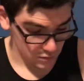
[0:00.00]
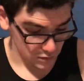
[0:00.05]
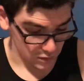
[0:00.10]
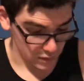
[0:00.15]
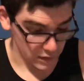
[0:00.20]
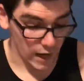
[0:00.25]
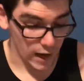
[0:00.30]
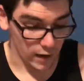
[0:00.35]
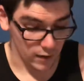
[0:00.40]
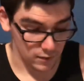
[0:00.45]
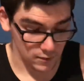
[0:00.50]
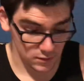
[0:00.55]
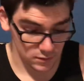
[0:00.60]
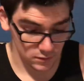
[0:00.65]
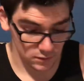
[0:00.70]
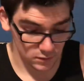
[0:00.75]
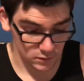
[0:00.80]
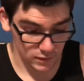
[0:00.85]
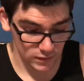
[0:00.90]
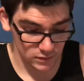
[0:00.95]
Yeah,
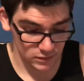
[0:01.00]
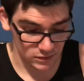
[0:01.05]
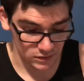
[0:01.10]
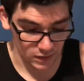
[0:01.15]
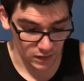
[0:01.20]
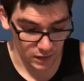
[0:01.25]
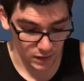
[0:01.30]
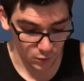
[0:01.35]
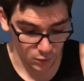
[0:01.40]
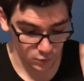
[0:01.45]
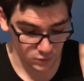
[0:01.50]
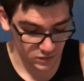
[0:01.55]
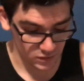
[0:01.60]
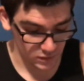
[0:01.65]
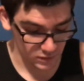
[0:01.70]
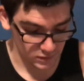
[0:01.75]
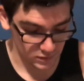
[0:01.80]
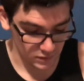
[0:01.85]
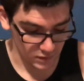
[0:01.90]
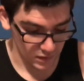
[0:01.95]
I was
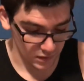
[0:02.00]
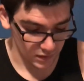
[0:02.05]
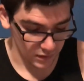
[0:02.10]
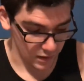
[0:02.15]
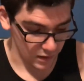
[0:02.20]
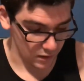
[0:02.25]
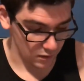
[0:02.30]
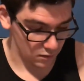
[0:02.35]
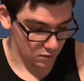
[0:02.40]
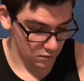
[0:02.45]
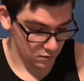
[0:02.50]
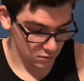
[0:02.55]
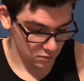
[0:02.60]
gonna say that.